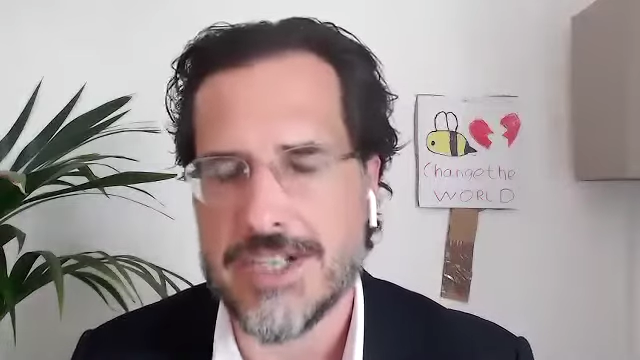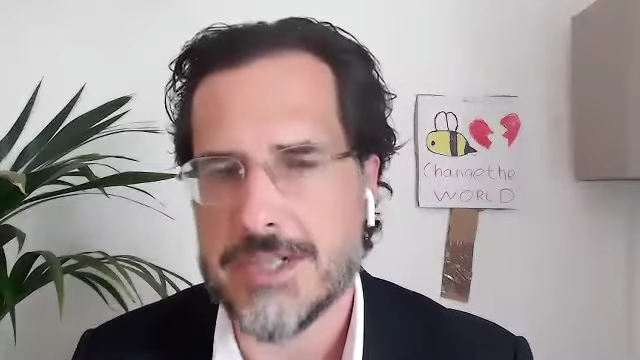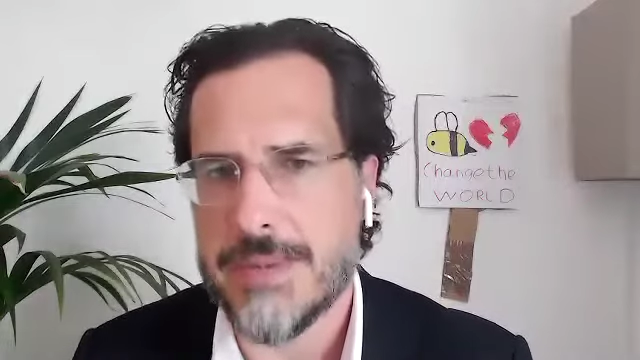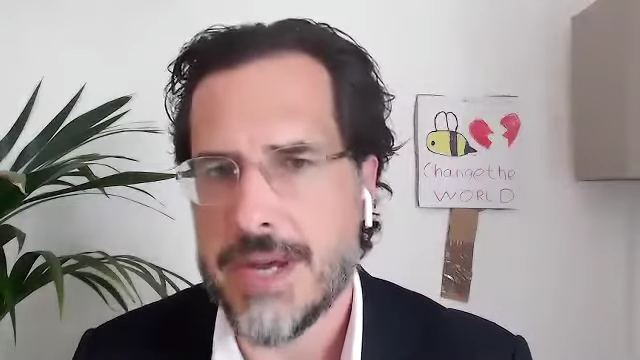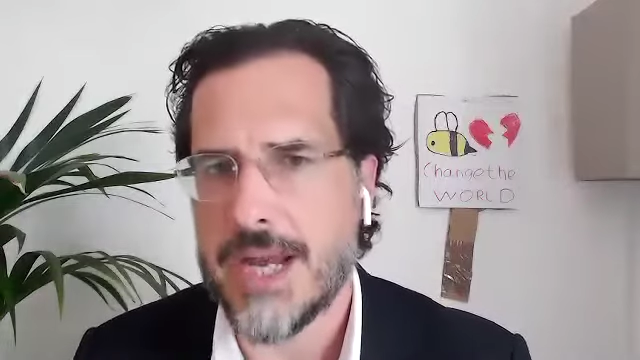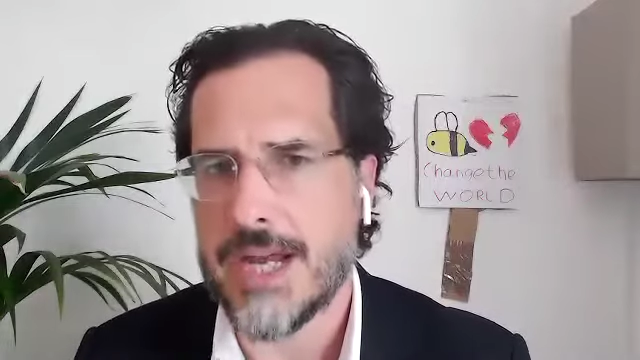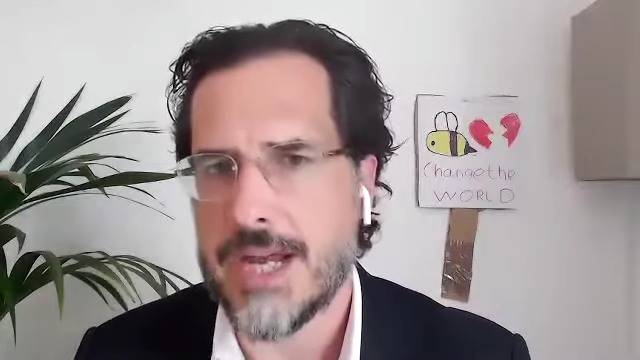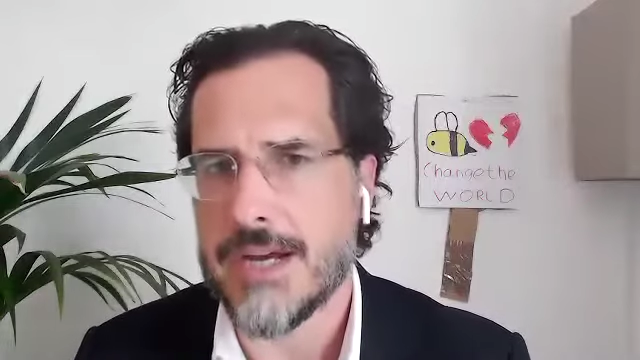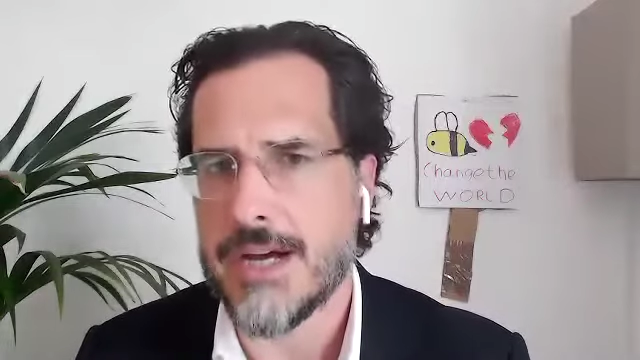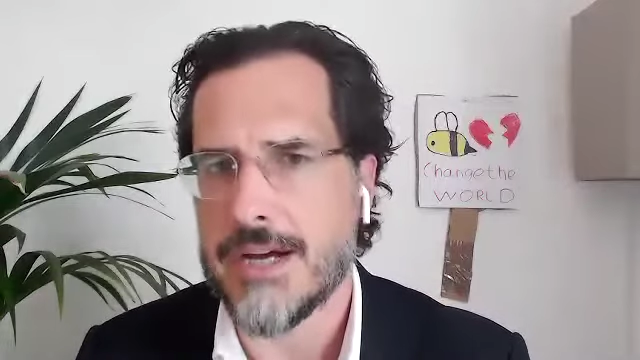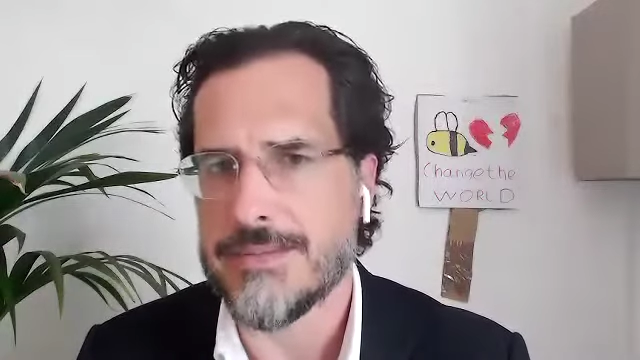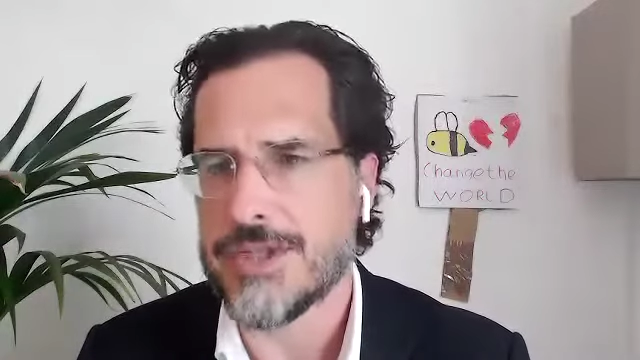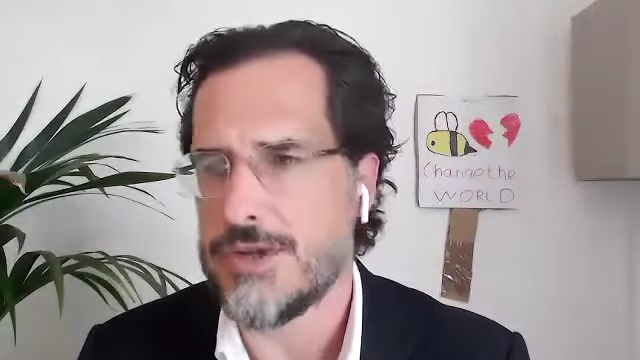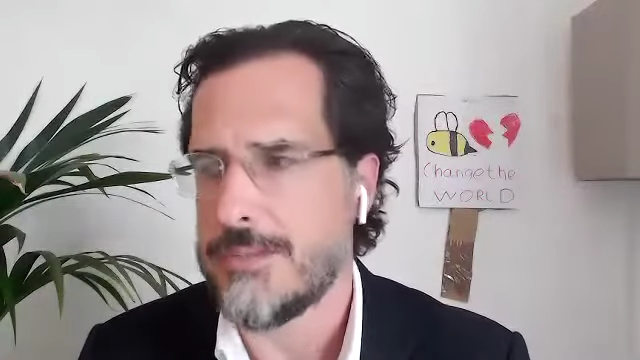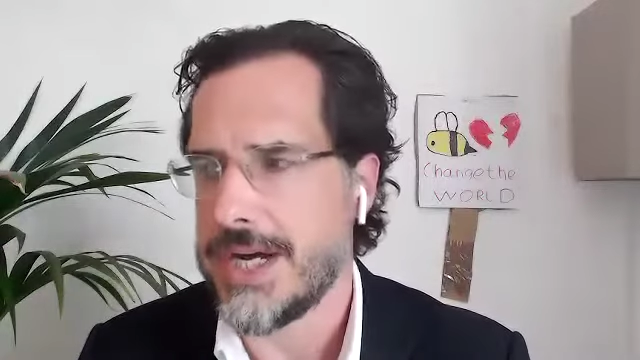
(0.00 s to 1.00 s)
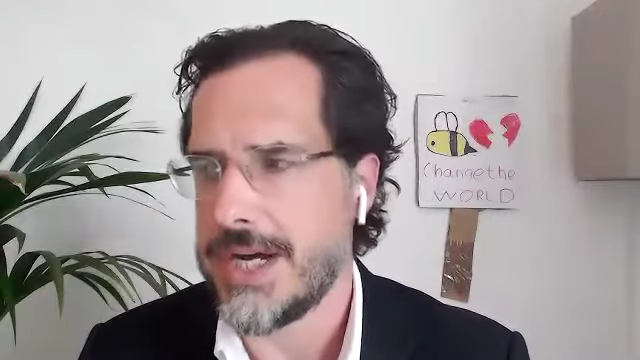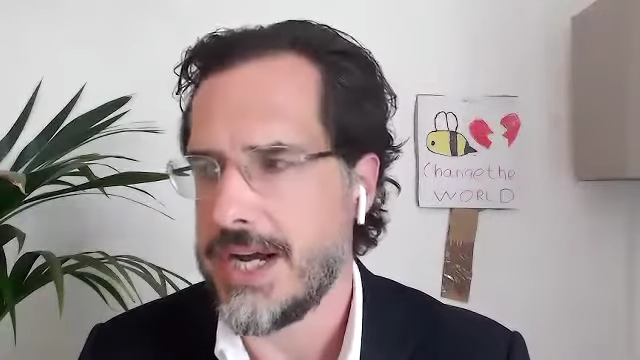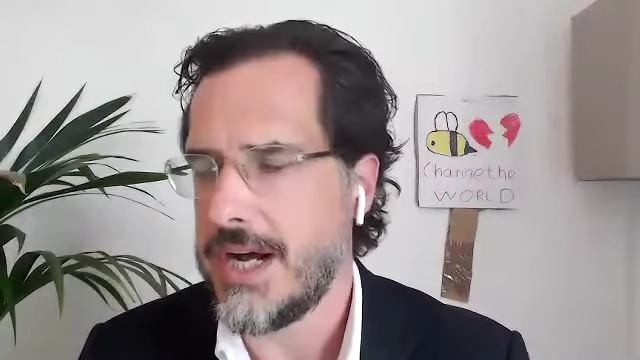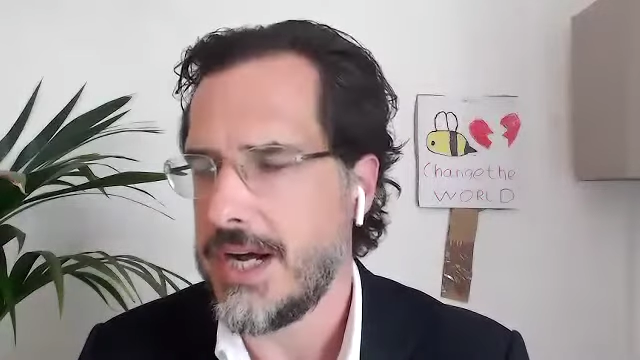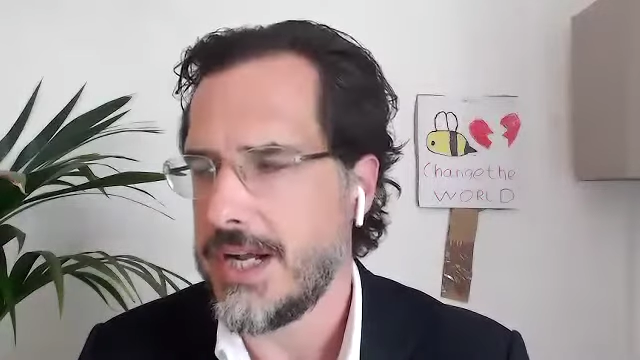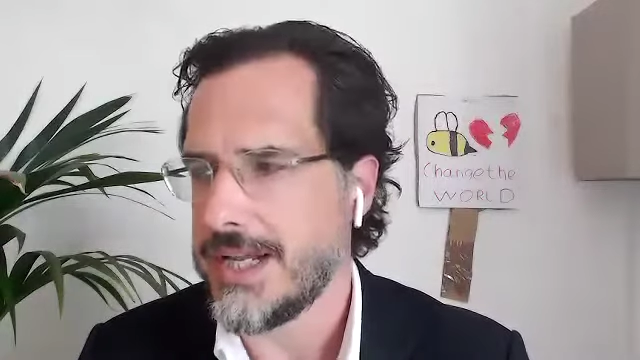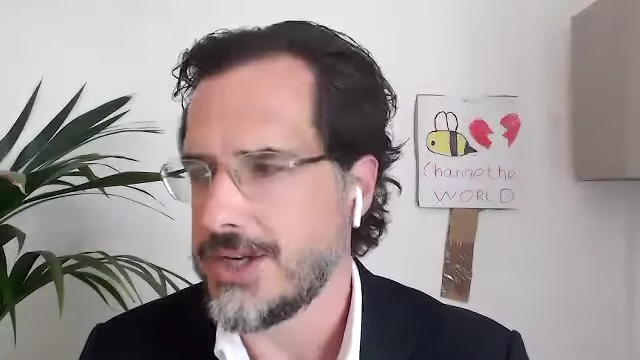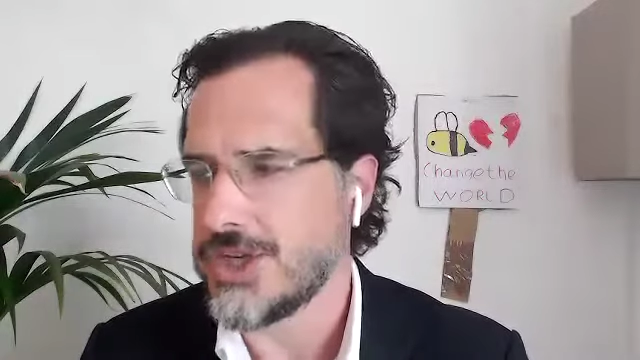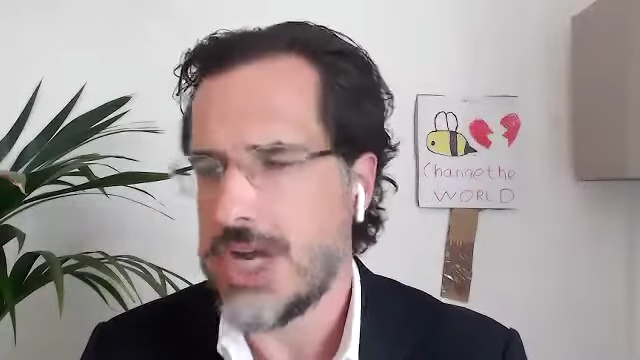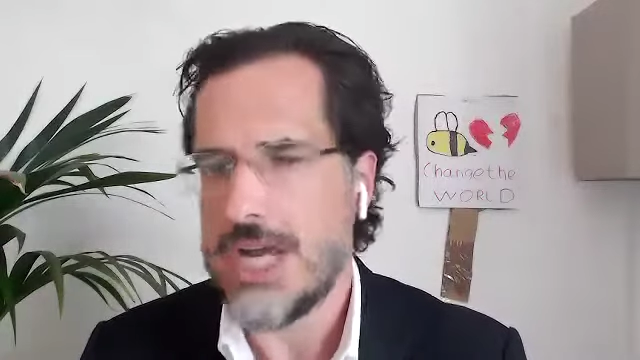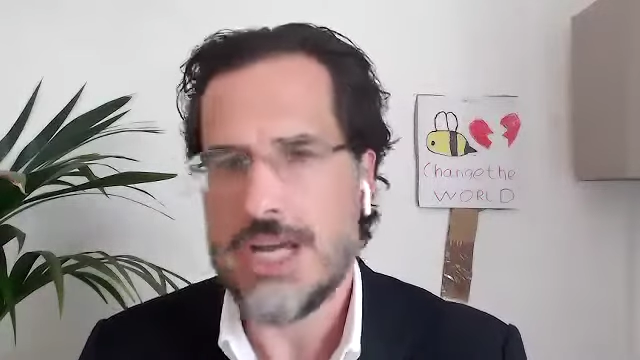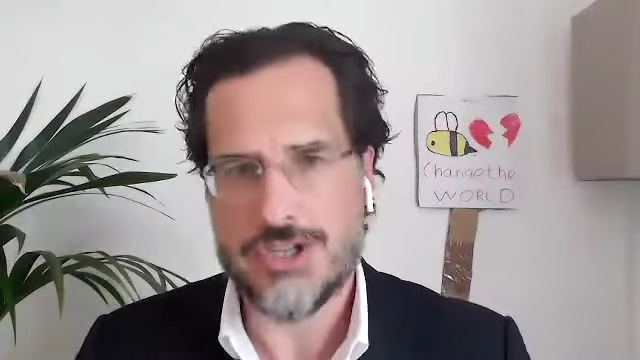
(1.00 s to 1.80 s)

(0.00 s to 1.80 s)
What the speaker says: Spain, to my knowledge.